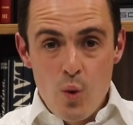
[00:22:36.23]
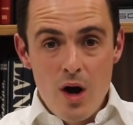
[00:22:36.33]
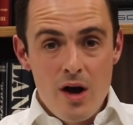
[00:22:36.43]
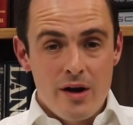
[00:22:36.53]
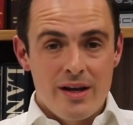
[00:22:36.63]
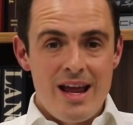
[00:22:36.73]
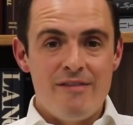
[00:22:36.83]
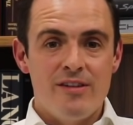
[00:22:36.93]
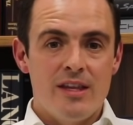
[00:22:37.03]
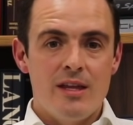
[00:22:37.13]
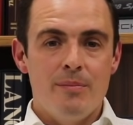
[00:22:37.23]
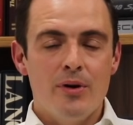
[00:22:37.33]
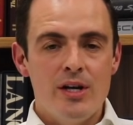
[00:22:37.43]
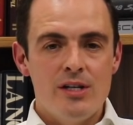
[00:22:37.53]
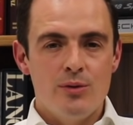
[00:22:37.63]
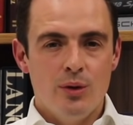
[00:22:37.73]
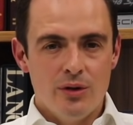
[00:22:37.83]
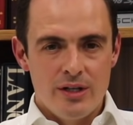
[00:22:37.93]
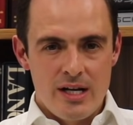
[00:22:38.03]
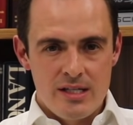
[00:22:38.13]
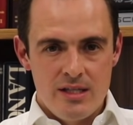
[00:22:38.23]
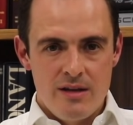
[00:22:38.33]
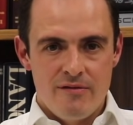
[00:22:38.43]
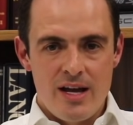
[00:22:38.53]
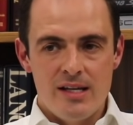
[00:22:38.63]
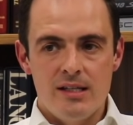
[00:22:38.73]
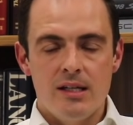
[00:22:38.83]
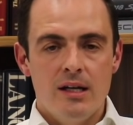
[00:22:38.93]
work and effort that they put into organising the event,